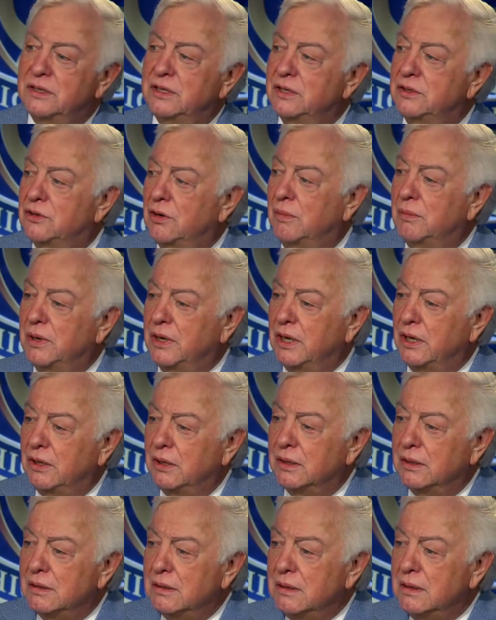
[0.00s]
determining
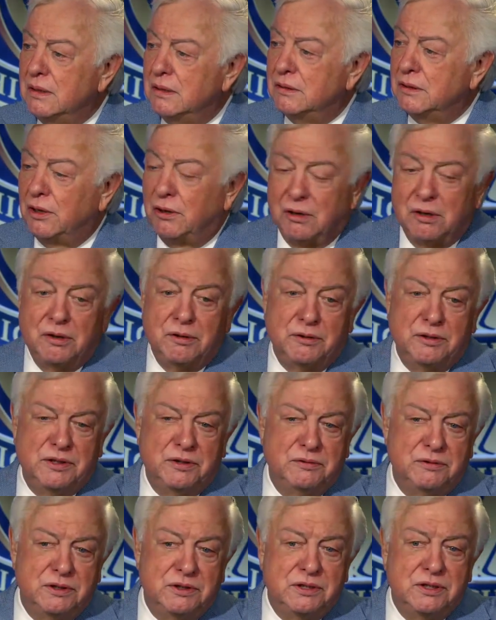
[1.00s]
that you're going
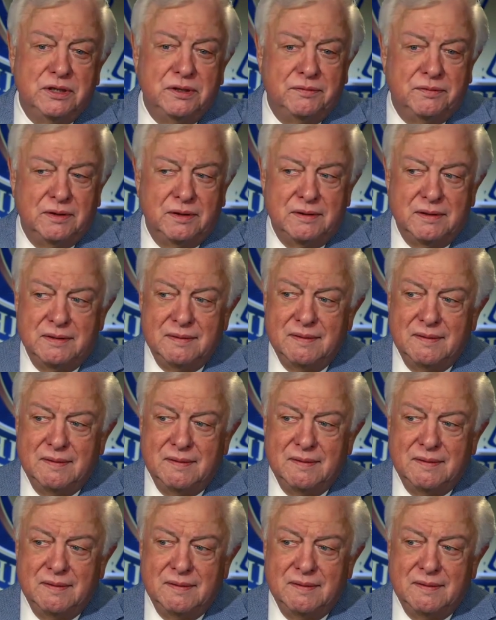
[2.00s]
to achieve it.